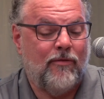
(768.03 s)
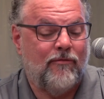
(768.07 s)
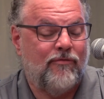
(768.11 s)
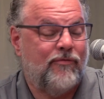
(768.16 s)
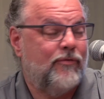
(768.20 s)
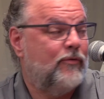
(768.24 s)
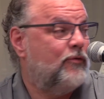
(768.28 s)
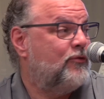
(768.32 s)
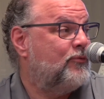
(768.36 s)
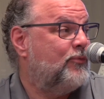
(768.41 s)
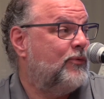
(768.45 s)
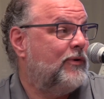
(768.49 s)
The
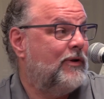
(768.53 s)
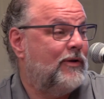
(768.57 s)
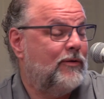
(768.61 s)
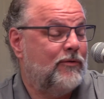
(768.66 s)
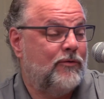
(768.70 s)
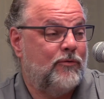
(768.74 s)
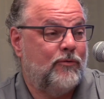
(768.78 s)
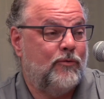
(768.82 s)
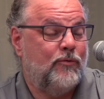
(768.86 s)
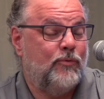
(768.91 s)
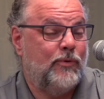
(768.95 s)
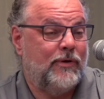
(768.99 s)
first one I'll
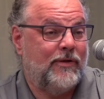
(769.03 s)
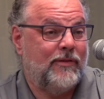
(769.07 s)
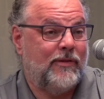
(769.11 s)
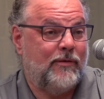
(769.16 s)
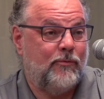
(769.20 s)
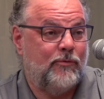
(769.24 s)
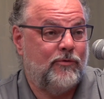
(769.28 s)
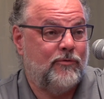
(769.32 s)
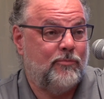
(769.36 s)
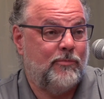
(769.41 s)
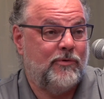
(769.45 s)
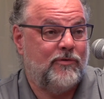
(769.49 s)
do quickly
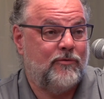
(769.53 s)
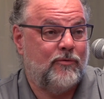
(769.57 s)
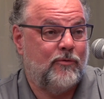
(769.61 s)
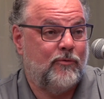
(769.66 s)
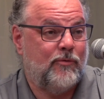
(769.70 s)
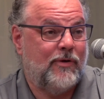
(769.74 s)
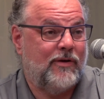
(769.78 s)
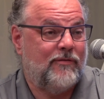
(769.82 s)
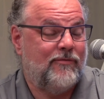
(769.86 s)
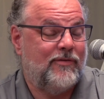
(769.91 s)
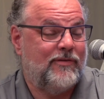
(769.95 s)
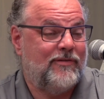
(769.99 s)
was Mr.
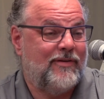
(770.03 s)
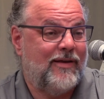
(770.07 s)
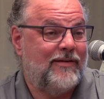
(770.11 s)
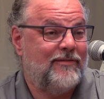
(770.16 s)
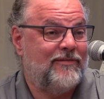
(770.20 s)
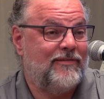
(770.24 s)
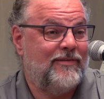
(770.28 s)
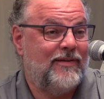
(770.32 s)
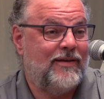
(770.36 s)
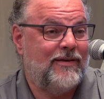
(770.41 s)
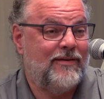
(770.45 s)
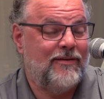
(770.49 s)
Greg
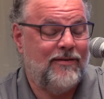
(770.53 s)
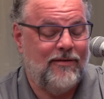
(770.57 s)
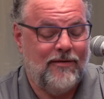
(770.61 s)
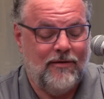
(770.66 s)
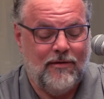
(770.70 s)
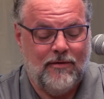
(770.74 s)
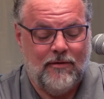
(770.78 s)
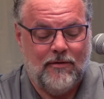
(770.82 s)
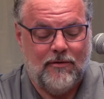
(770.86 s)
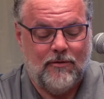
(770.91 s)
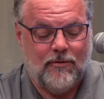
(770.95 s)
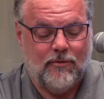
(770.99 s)
Vitesnik,
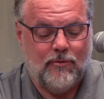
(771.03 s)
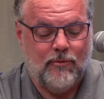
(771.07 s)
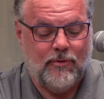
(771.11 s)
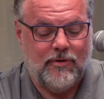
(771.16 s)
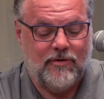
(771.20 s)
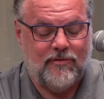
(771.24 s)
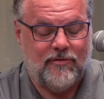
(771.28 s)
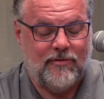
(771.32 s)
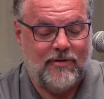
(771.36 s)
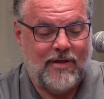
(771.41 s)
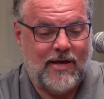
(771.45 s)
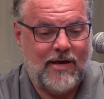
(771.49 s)
who
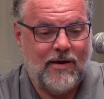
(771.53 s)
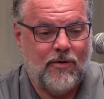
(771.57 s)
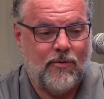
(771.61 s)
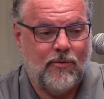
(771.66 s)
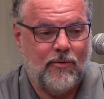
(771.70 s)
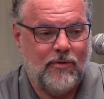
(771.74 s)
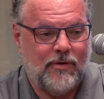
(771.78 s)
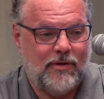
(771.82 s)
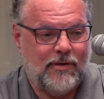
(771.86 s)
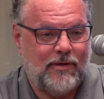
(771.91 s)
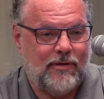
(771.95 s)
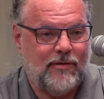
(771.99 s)
is
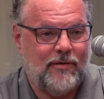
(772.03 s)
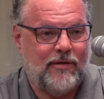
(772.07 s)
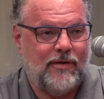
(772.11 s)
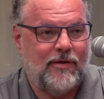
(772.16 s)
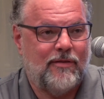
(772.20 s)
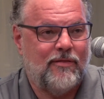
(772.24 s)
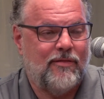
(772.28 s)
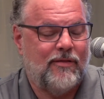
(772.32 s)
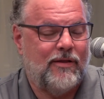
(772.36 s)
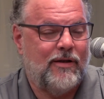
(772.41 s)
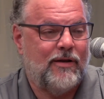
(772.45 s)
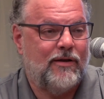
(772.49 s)
now in the
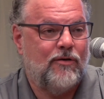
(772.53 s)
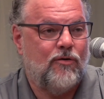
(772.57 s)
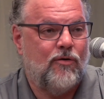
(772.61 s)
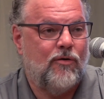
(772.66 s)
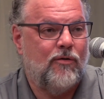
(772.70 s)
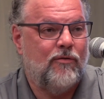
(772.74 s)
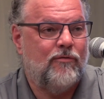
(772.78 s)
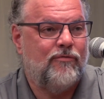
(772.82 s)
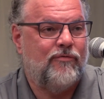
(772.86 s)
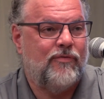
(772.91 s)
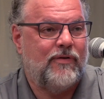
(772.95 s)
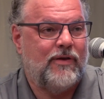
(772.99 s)
Athletic
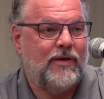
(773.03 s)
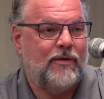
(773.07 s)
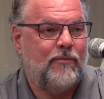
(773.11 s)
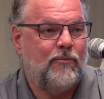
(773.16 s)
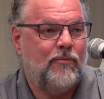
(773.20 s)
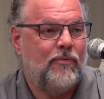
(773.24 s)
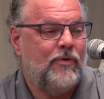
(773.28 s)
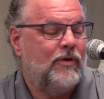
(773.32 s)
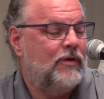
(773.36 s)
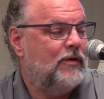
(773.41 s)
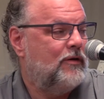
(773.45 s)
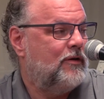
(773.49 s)
Hall of
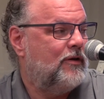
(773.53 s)
Fame.